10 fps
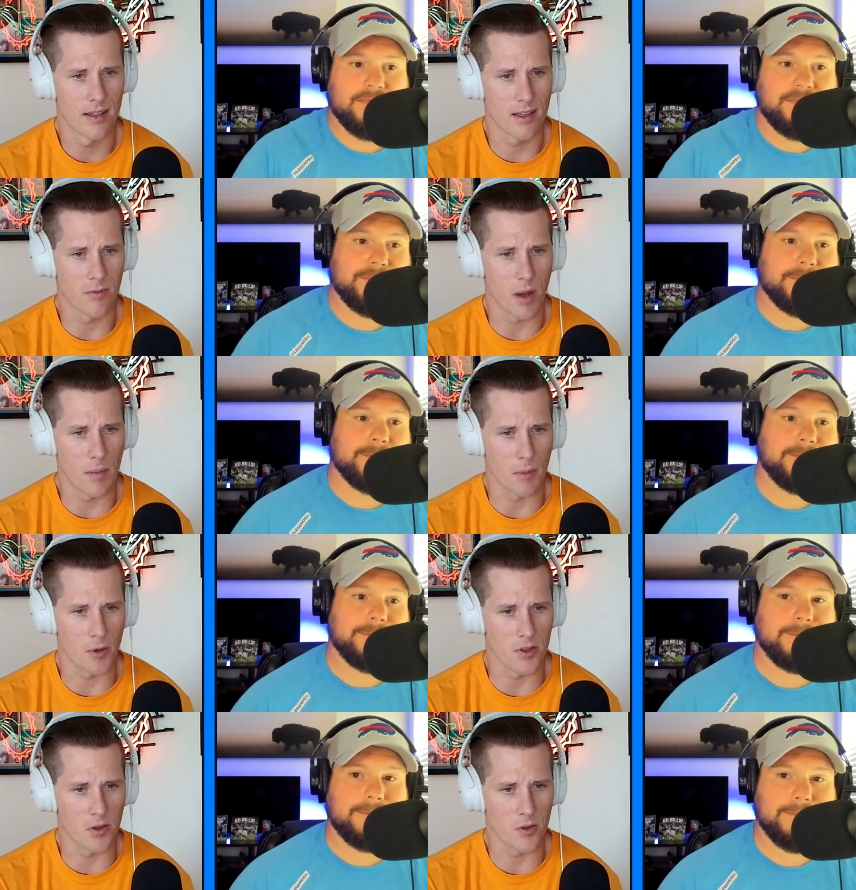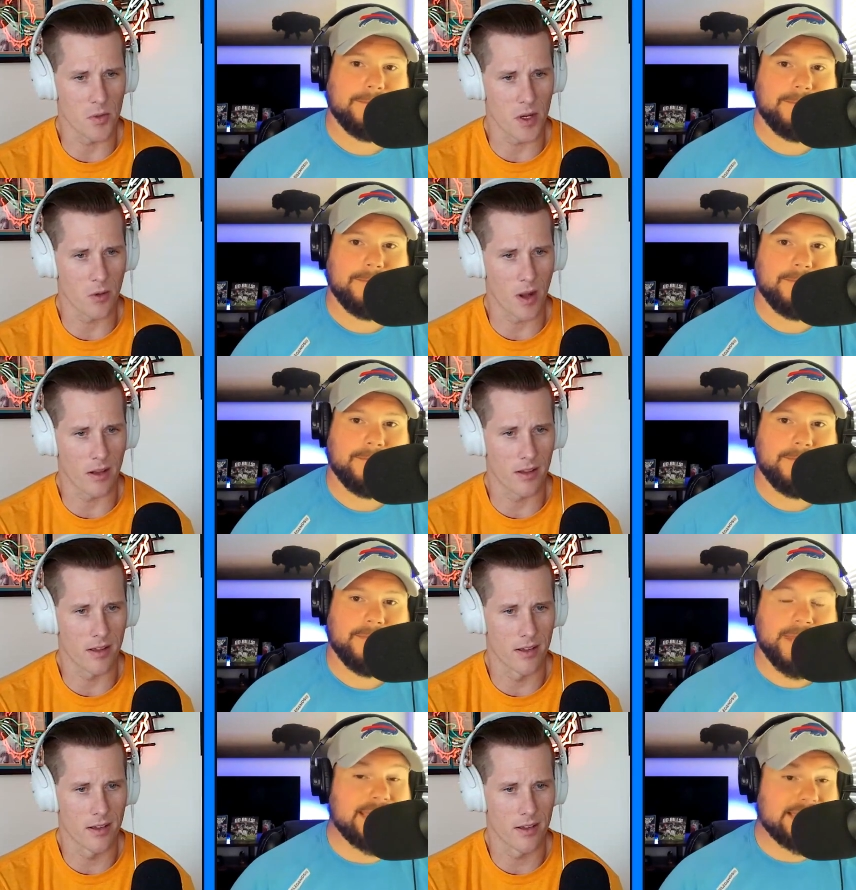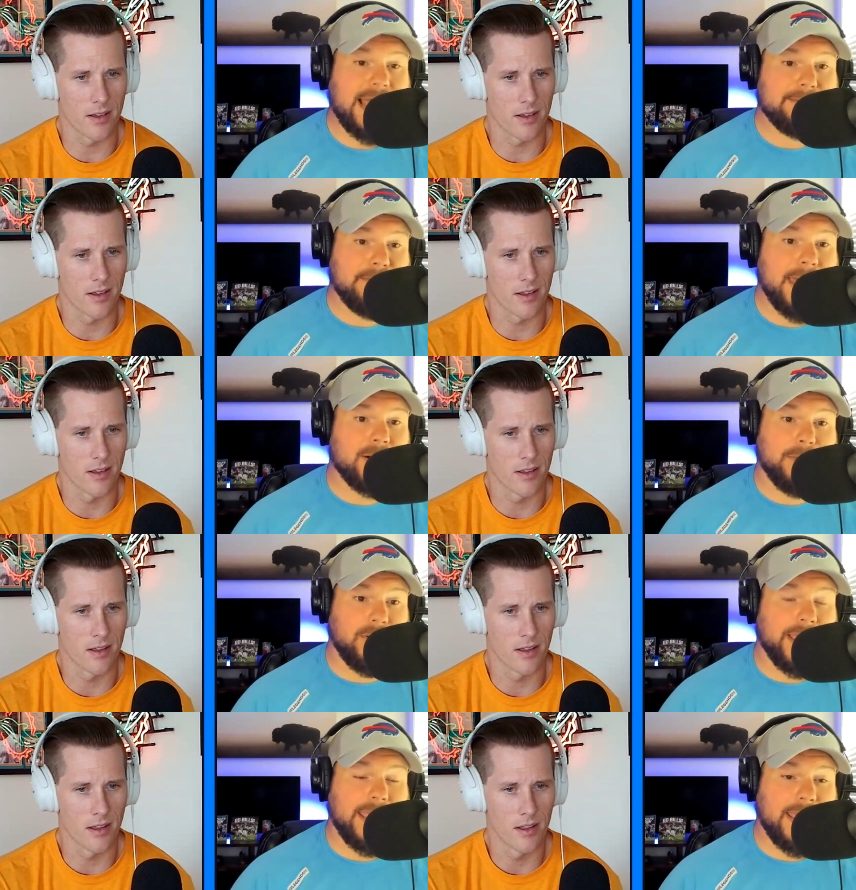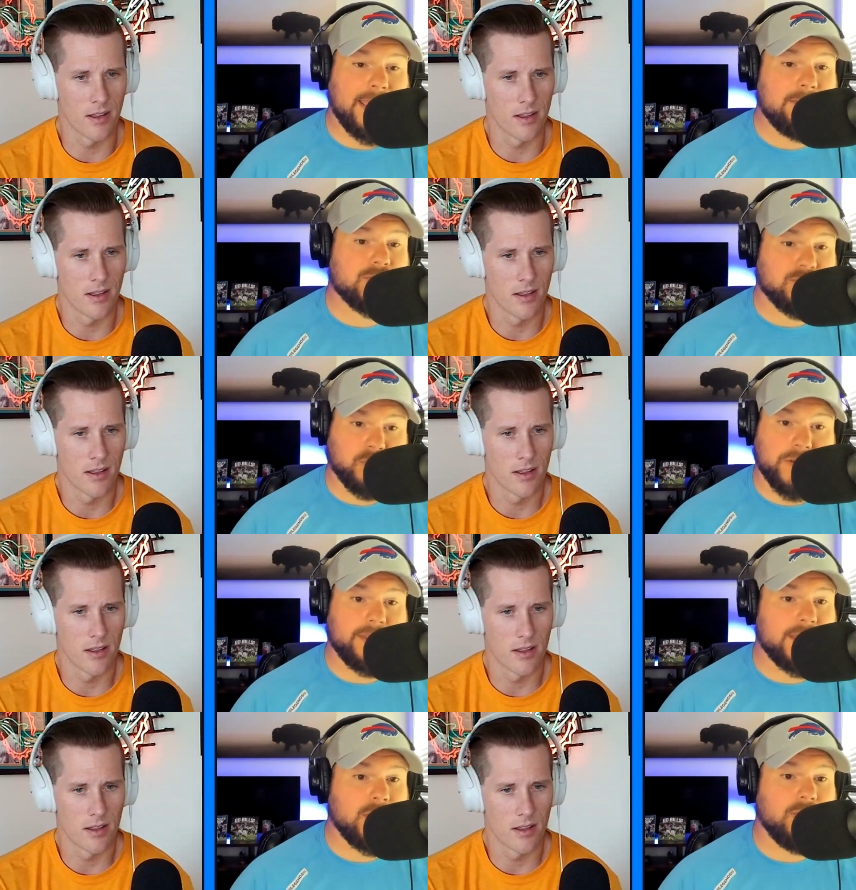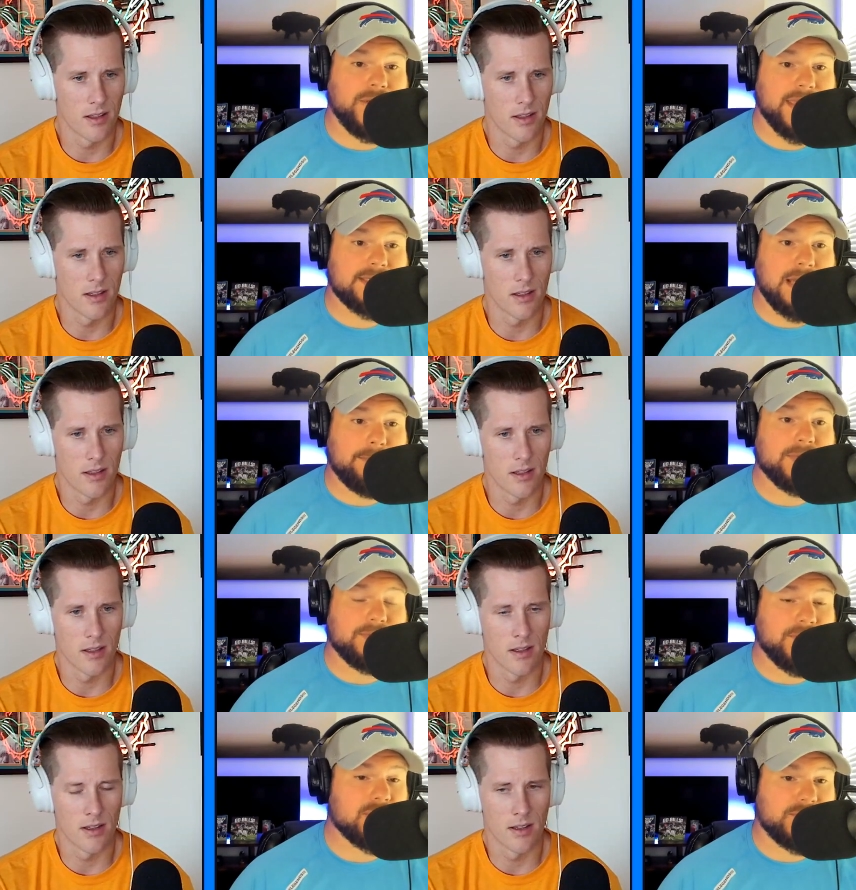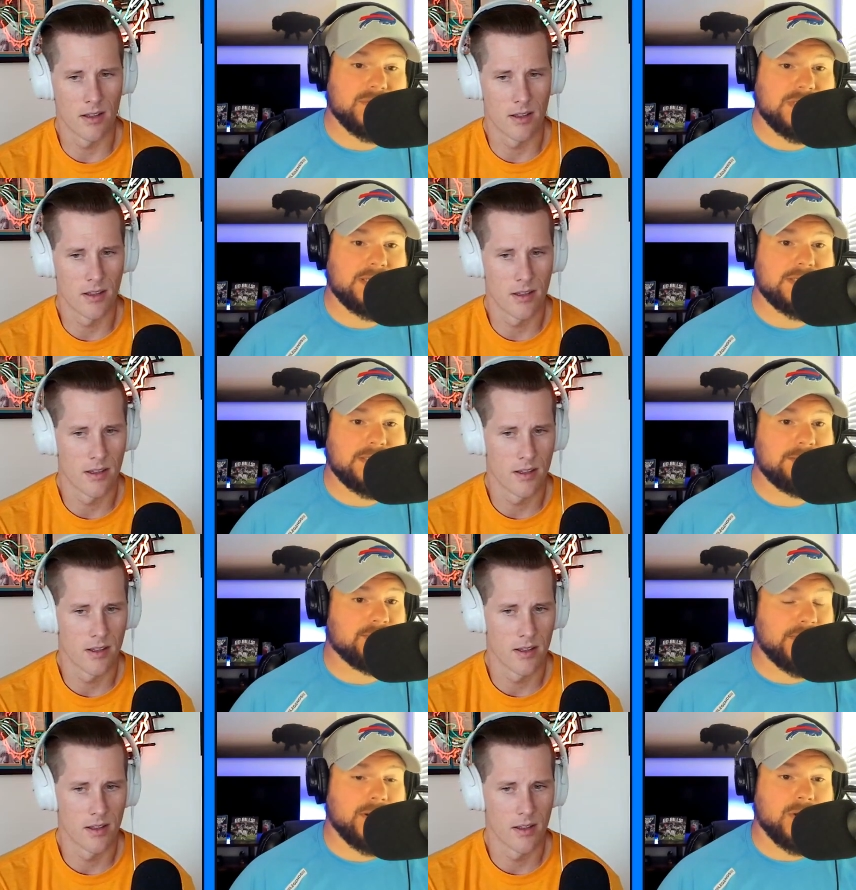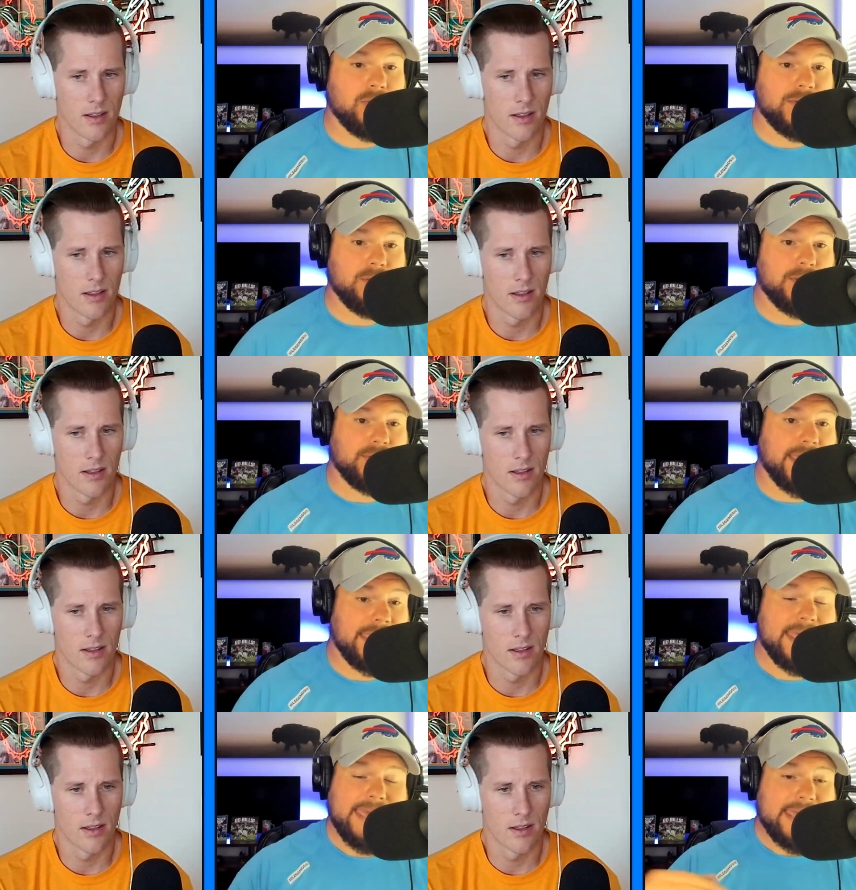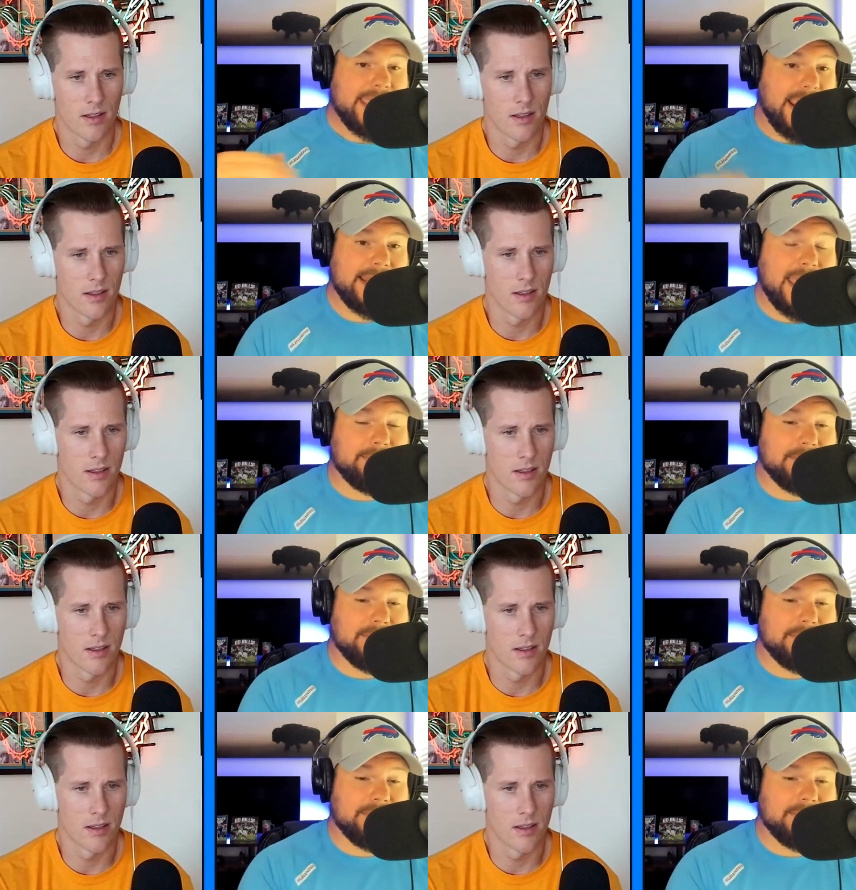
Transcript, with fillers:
Speaker 1: if my memory serves me correctly.
Speaker 2: He's gotten better, but like he was really goofy. His couple first few seasons, he was very goofy with like in-game